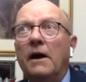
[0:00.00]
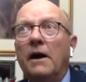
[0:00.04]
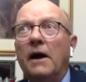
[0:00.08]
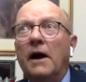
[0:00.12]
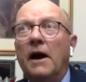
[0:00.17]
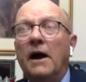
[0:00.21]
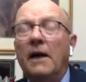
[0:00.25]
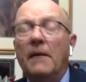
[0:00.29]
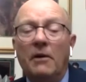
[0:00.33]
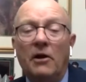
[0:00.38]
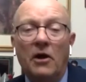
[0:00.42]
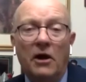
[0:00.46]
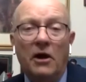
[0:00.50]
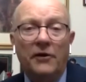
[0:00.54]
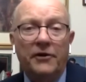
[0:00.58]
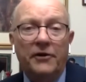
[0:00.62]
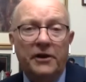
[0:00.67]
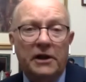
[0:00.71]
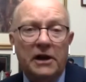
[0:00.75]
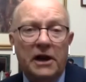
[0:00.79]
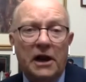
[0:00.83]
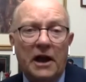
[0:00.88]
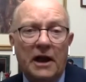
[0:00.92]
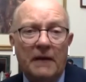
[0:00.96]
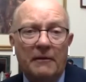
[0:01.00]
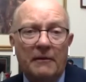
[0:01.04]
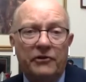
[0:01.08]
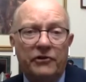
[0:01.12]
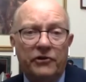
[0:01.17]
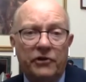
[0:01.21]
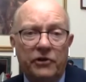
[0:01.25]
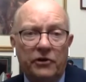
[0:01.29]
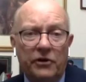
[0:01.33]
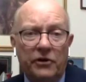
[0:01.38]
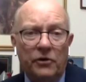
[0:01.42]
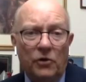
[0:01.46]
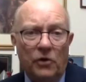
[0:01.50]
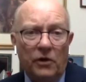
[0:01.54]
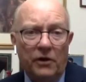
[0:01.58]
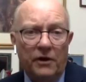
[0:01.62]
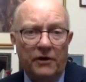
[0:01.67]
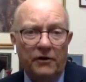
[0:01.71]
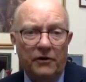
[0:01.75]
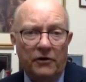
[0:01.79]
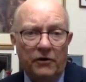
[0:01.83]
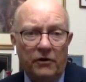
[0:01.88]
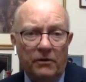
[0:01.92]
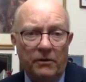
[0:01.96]
I belong to the Climate Security
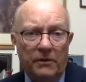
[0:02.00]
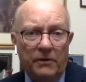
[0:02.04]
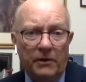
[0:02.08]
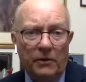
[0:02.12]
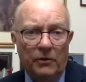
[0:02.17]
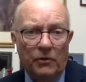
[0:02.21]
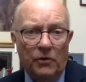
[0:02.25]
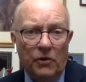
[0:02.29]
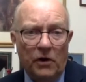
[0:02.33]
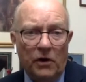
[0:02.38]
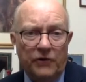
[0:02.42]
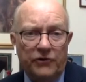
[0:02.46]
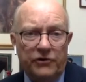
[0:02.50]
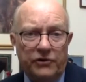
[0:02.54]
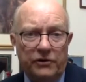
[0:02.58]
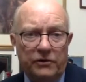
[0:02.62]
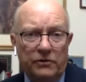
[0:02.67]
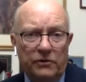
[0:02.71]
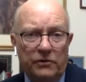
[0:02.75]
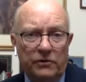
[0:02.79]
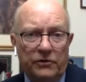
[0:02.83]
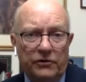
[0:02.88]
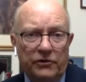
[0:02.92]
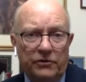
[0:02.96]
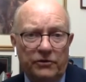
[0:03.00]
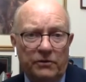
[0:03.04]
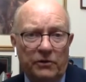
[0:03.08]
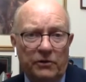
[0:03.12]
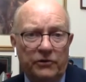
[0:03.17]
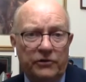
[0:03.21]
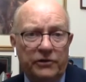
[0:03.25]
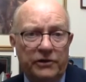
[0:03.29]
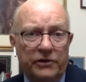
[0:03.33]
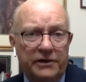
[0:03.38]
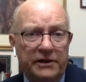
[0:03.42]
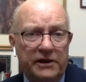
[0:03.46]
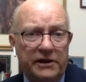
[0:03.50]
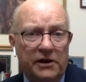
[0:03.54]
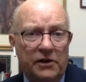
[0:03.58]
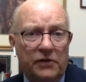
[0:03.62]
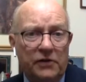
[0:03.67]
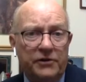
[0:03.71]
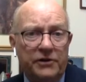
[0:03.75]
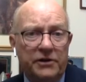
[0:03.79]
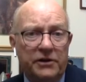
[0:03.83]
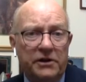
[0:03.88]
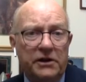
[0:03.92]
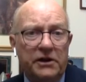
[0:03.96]
Working Group here in Washington, which is mostly
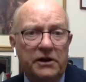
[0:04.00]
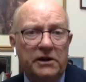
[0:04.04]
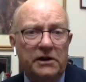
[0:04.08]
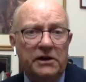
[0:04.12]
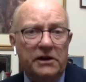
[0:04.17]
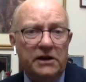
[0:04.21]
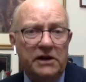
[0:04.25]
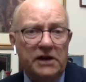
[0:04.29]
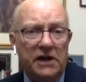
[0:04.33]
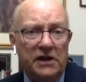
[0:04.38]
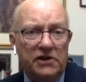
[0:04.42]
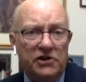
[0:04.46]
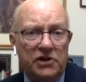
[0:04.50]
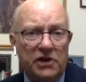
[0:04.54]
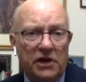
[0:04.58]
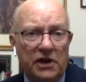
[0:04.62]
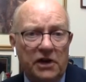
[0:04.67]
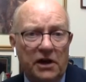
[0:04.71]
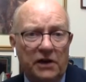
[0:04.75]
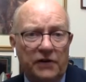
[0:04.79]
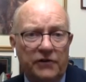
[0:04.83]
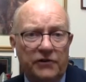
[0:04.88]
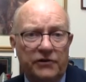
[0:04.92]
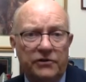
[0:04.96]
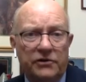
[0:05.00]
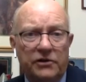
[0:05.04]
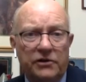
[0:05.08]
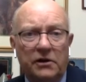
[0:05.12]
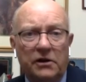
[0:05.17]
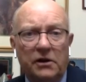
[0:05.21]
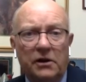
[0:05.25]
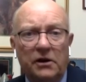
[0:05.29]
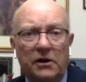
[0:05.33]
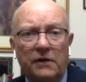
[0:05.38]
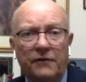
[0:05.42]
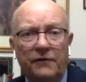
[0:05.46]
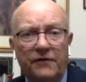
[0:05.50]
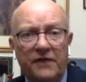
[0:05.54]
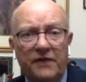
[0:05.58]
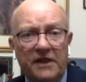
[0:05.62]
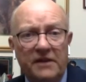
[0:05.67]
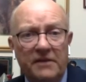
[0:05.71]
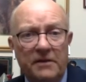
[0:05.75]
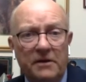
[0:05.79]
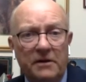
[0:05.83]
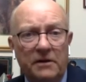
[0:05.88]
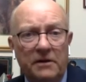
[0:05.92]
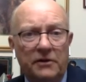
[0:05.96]
DOD, DHS, uh,
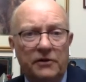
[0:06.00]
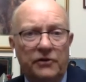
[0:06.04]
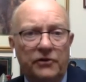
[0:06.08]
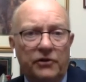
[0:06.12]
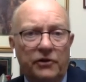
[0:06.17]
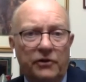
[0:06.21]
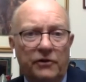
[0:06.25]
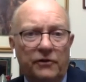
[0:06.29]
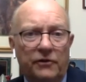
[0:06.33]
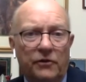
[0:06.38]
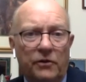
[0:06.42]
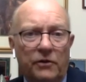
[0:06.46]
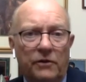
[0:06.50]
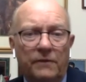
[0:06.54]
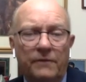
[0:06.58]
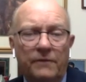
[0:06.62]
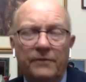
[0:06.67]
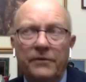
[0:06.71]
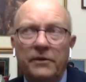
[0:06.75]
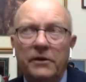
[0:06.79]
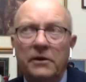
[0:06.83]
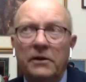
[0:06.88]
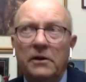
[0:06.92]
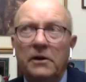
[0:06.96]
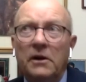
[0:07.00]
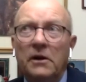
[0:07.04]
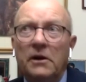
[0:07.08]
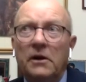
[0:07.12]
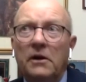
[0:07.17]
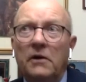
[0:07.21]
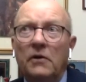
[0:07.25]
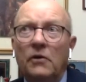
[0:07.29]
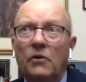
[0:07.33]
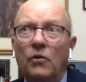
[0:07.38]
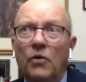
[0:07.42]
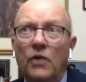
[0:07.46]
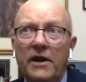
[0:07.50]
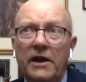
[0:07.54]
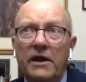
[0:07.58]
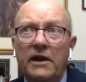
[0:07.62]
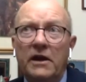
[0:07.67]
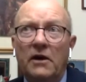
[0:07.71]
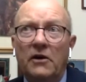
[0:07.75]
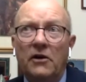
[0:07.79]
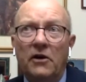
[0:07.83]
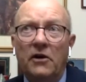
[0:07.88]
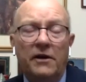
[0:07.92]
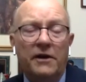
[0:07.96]
FEMA, and so forth.
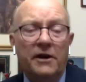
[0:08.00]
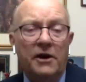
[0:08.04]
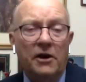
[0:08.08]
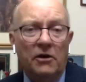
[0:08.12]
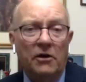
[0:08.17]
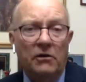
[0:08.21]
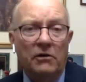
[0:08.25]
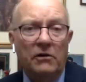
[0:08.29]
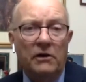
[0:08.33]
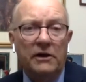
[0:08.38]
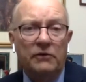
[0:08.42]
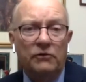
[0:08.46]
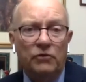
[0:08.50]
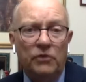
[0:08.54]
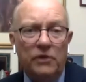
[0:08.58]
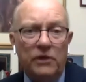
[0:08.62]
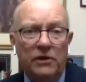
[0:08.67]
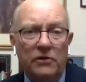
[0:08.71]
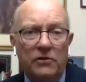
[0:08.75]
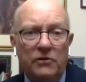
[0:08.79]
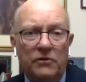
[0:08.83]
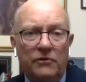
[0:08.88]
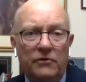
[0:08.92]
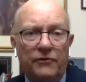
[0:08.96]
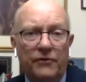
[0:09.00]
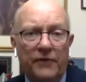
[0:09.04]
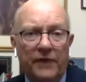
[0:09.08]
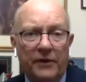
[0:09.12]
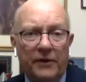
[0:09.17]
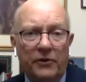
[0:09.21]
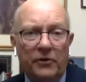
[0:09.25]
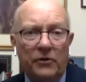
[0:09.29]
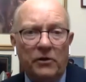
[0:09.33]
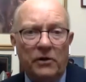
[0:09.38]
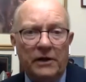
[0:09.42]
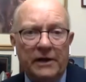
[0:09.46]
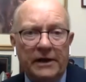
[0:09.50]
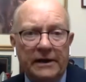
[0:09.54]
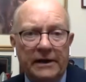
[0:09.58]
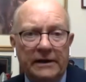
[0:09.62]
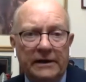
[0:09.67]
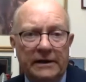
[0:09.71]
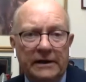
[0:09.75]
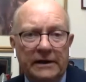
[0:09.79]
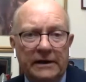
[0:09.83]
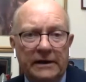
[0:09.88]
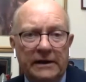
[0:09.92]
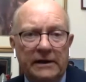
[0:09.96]
We are the only real federal
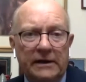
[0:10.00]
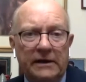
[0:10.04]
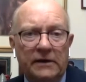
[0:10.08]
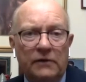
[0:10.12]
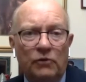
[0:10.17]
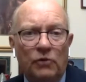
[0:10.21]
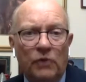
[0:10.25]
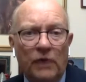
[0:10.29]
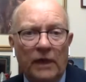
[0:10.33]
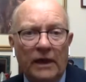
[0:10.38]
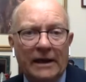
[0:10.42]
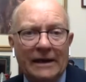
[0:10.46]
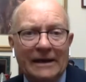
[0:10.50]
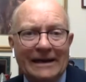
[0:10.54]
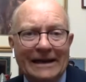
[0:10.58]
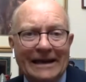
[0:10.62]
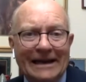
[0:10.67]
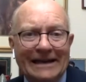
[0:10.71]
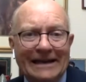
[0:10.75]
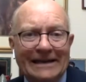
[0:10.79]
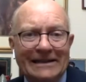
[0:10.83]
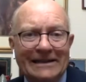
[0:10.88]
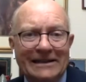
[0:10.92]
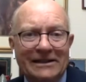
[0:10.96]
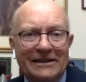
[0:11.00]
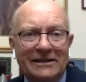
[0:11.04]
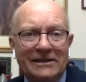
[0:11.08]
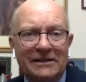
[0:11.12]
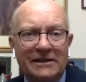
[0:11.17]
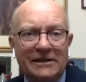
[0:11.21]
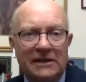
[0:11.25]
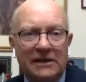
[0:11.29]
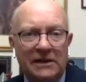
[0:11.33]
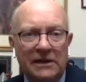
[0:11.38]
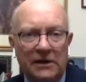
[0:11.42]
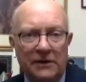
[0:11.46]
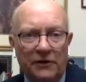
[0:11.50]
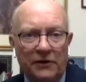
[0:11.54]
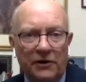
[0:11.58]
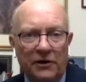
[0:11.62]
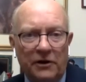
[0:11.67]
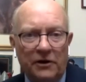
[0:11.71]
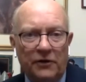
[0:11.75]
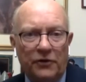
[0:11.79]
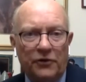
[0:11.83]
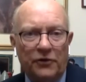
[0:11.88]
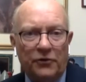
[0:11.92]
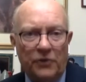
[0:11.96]
entity that recognizes
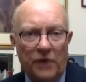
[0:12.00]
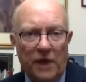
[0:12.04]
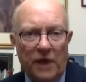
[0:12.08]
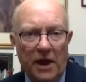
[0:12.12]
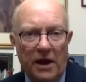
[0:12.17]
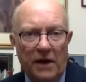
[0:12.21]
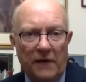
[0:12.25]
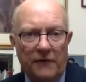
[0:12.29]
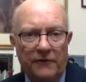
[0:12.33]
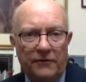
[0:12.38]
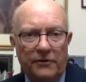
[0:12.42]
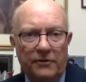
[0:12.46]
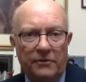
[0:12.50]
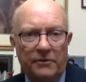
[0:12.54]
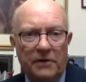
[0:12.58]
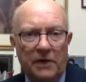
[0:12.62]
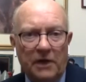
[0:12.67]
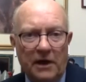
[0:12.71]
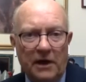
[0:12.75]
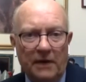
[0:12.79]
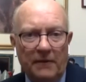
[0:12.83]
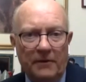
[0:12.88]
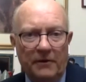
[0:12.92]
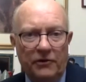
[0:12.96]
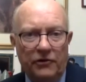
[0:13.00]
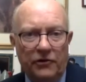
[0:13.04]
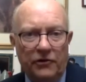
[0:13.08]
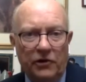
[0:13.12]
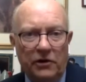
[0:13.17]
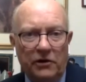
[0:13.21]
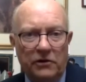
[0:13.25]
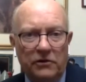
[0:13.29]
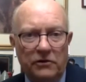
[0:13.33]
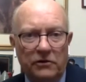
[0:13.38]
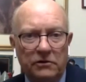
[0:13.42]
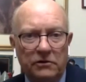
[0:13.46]
significant threat from climate change.